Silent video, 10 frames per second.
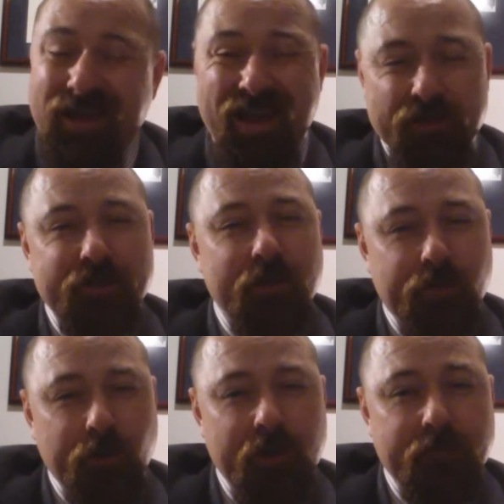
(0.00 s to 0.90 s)
Actually
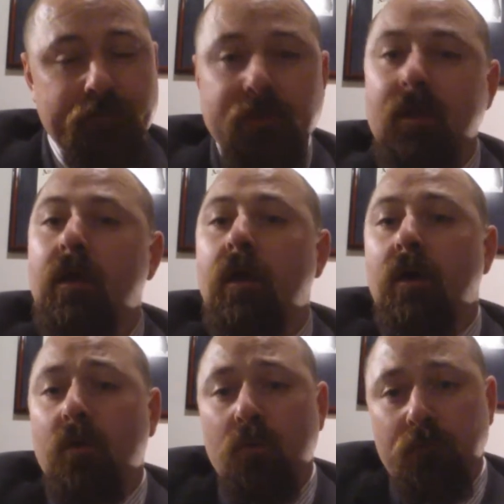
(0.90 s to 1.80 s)
3.
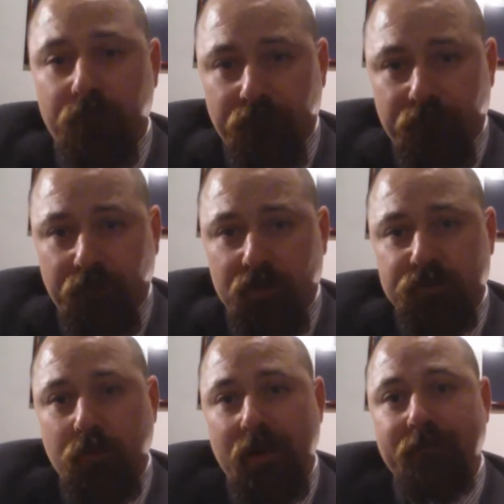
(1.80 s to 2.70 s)

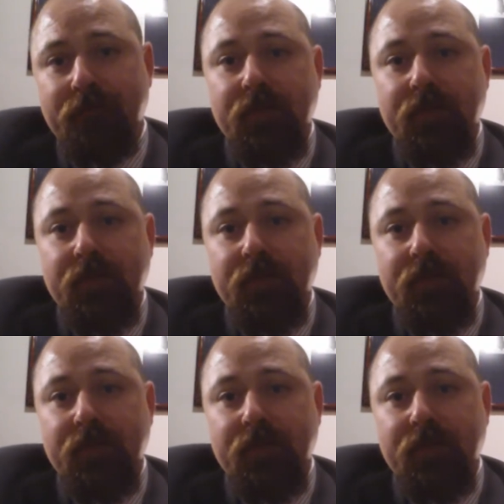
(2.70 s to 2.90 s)
First way